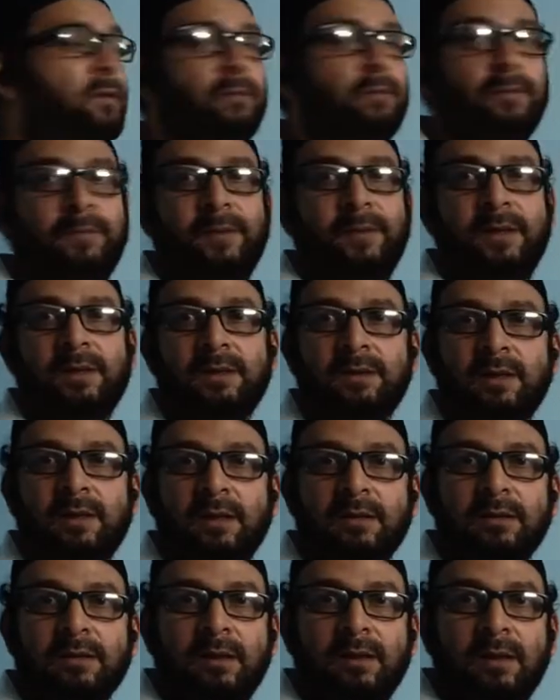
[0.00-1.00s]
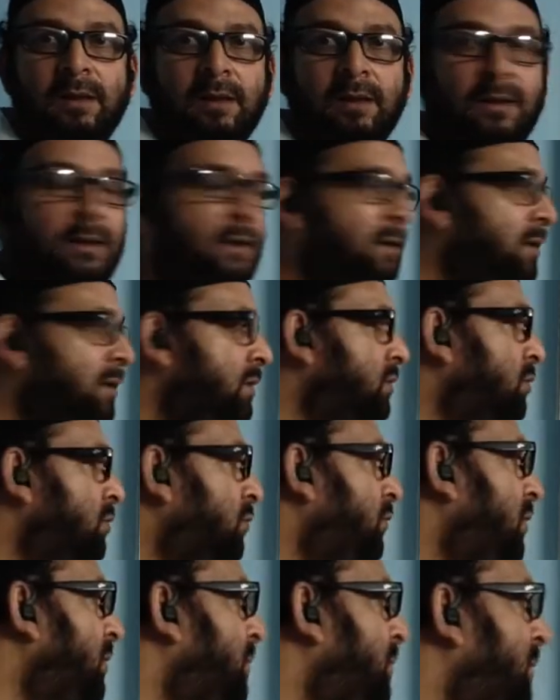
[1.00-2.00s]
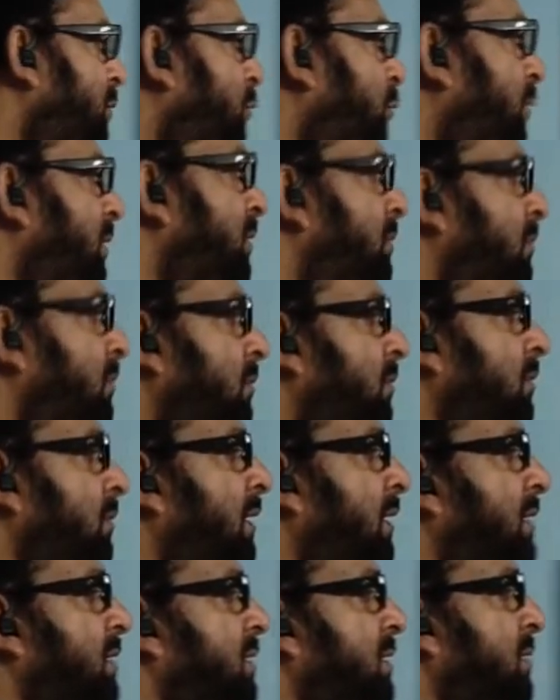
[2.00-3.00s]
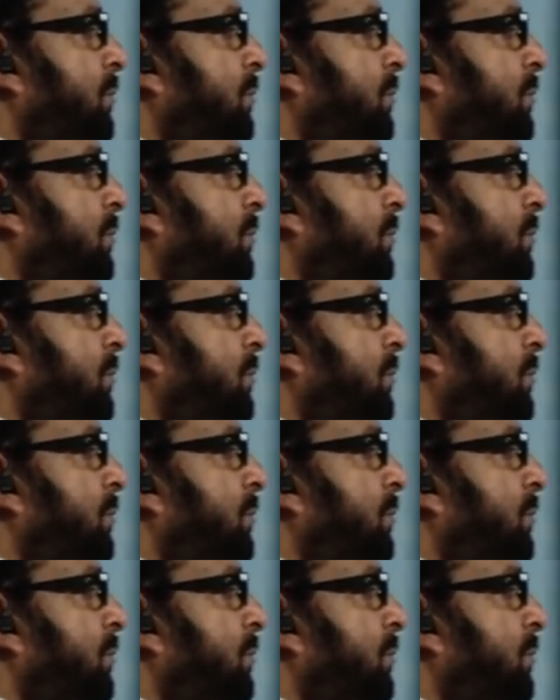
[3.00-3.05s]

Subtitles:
bulb B is there. So we will be doing like